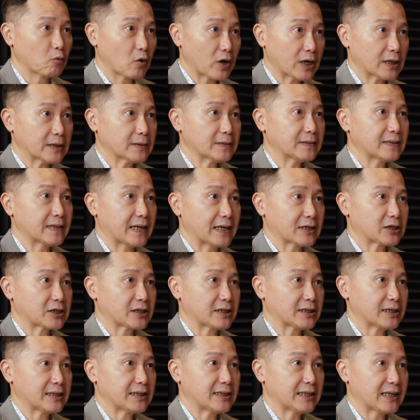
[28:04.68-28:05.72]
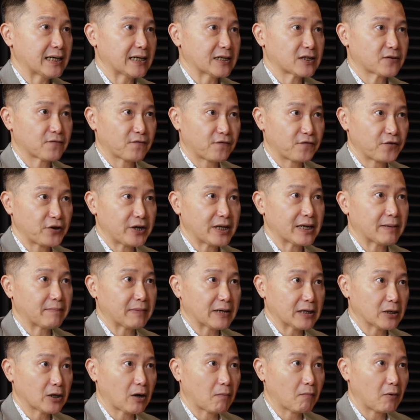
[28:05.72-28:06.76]
world actually has freed up
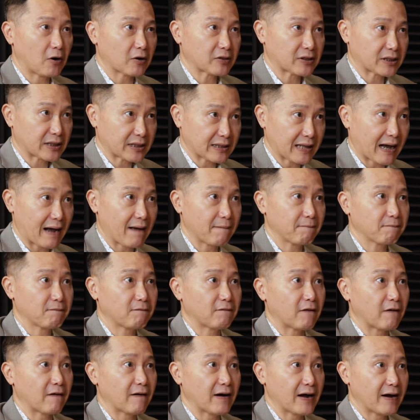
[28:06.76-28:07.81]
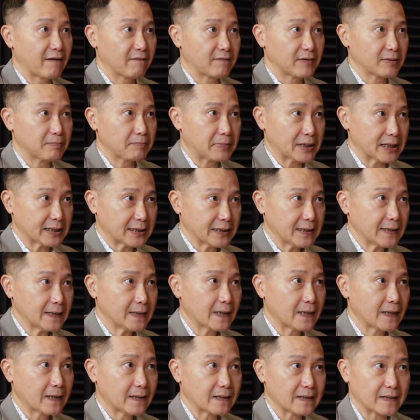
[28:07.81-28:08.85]
a lot more time for everybody.
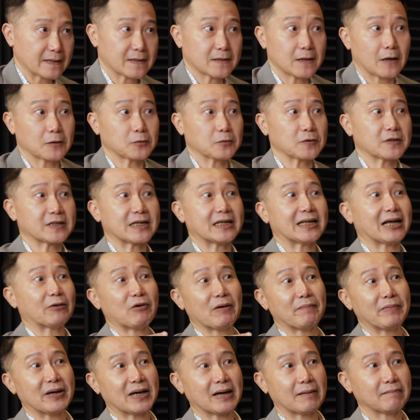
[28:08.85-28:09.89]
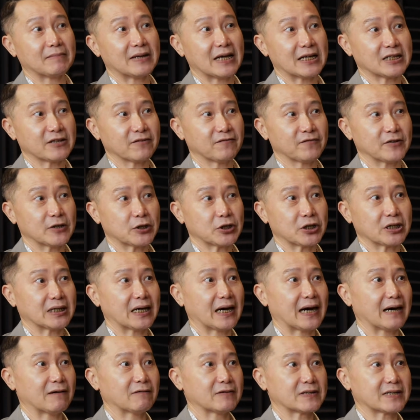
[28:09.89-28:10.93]
It's not to say that we've become less efficient.
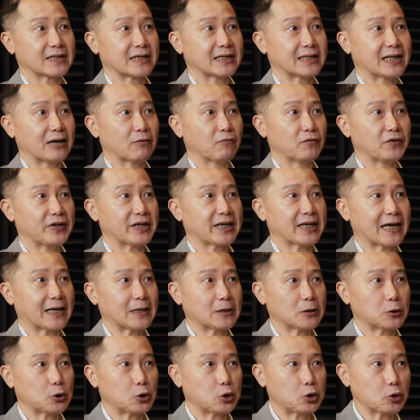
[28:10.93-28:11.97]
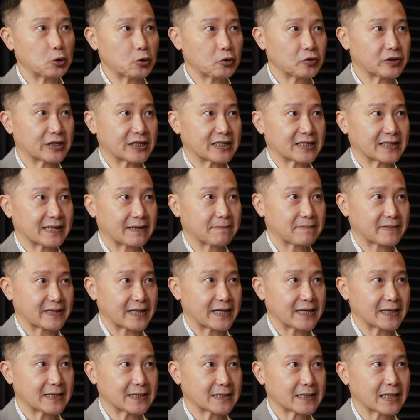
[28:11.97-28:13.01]
I would say that we can do the same
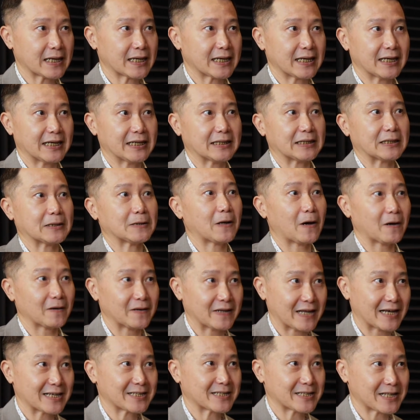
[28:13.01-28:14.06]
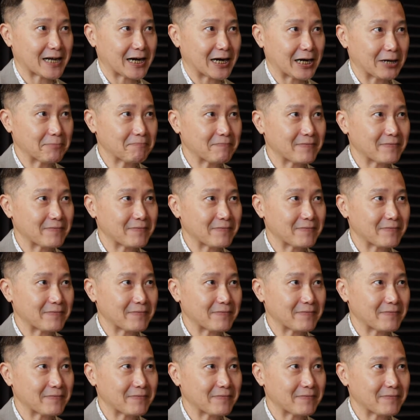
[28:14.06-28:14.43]
things in a lot less time.